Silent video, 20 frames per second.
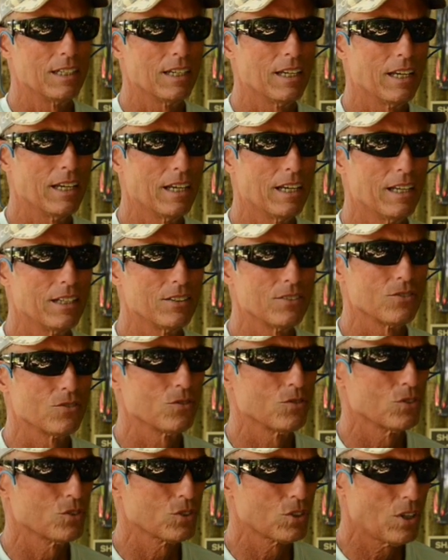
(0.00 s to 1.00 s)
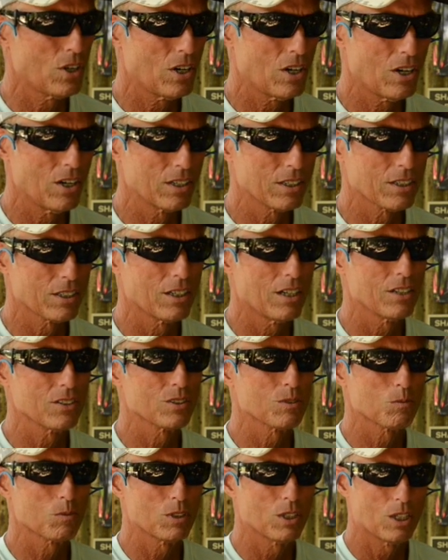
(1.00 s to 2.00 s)
And saw and caught
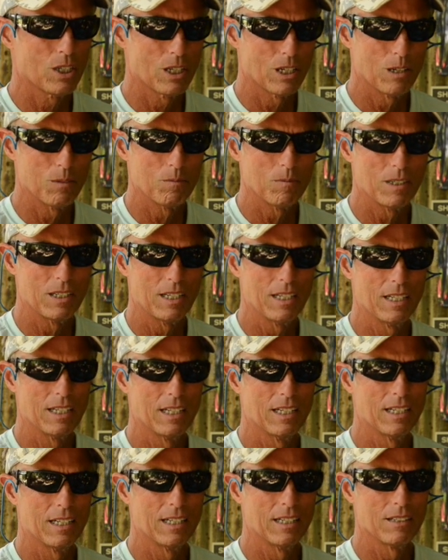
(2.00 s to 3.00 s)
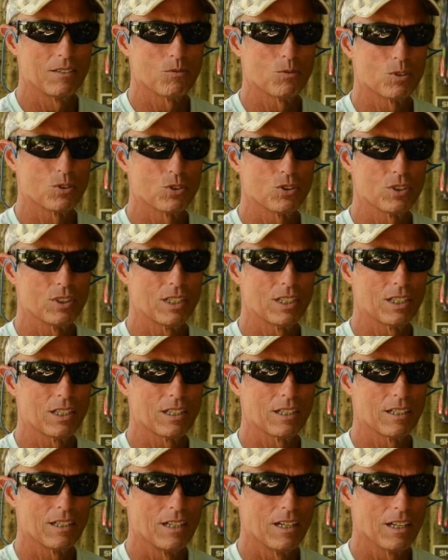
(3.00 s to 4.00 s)
some carp, and we're
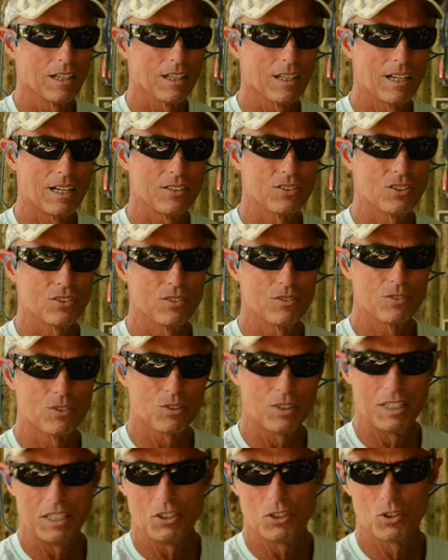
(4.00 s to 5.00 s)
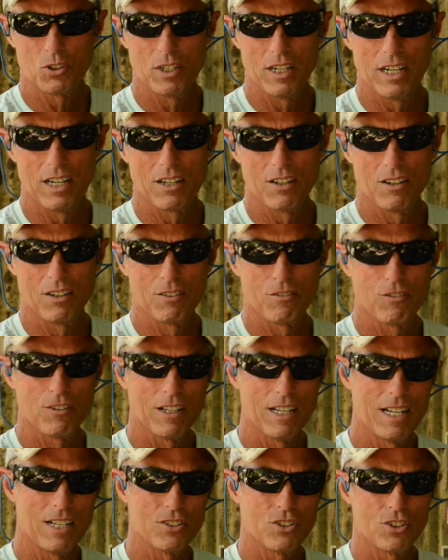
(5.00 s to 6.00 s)
seeing lots of green trout on the
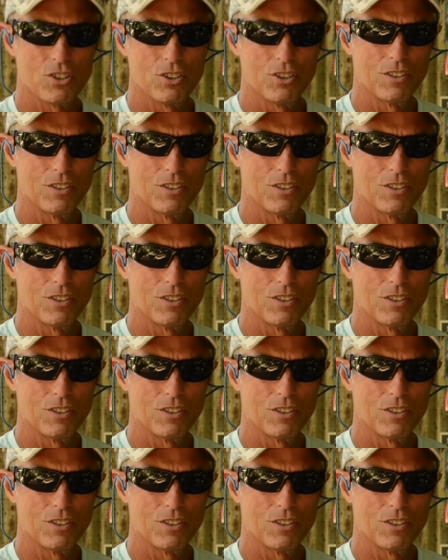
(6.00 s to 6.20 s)
flats too.